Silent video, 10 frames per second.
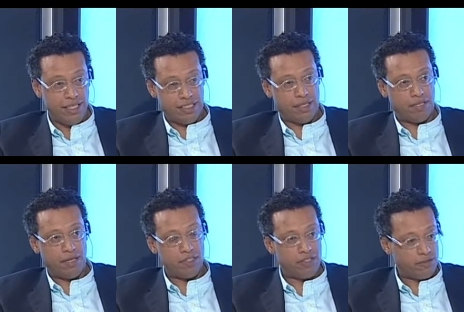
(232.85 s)

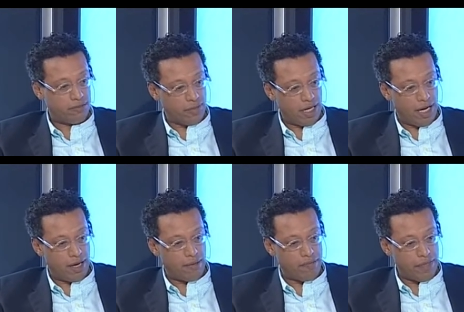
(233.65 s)
Sometimes
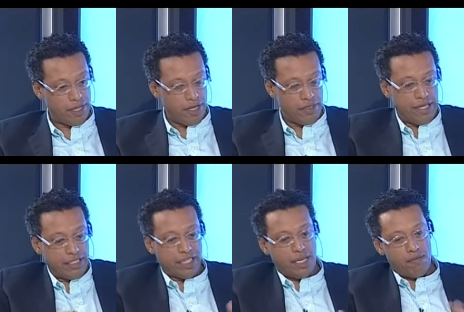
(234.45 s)
these
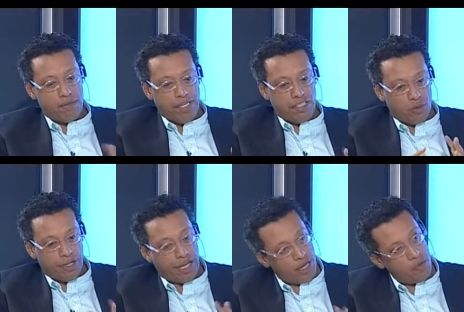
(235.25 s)
companies, when
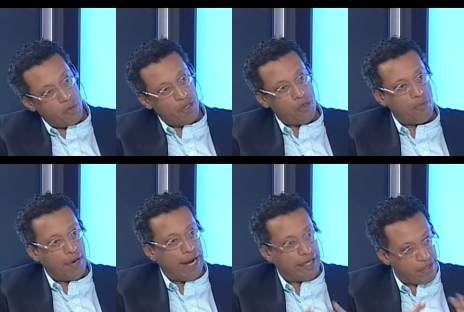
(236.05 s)
they come in with a new
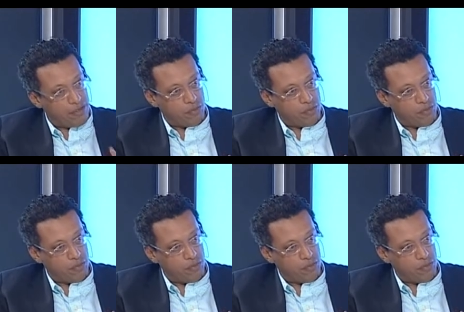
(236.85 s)
brand,